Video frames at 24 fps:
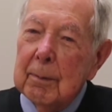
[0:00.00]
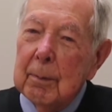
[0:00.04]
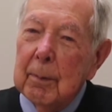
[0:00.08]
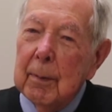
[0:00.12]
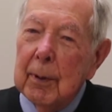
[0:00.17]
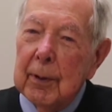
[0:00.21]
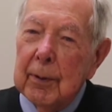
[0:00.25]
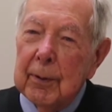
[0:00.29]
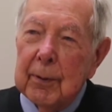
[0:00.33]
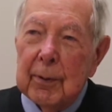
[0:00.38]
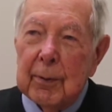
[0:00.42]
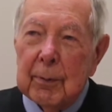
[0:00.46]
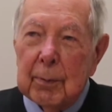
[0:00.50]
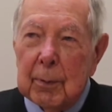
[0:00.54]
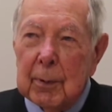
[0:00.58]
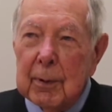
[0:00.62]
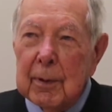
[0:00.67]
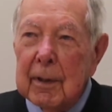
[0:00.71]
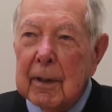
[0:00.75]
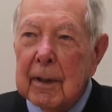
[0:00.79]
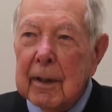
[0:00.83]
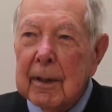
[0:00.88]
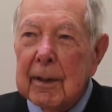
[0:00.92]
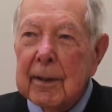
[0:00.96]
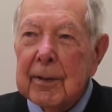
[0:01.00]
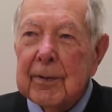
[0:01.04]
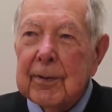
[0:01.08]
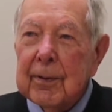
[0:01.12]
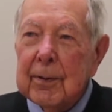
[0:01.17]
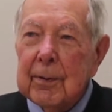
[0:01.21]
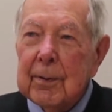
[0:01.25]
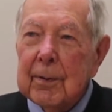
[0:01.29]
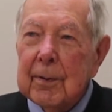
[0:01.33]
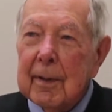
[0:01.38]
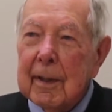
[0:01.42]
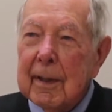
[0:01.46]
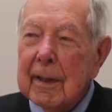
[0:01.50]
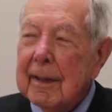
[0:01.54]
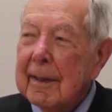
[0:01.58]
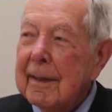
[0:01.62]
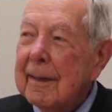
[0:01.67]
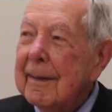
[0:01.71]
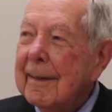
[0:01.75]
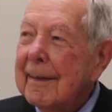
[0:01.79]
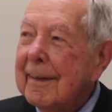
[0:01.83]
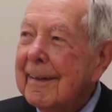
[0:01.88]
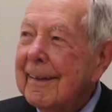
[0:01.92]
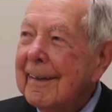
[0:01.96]
mothers wouldn't let us do that. Oh
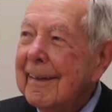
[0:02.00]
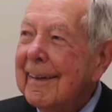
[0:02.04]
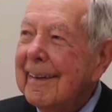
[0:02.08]
yeah.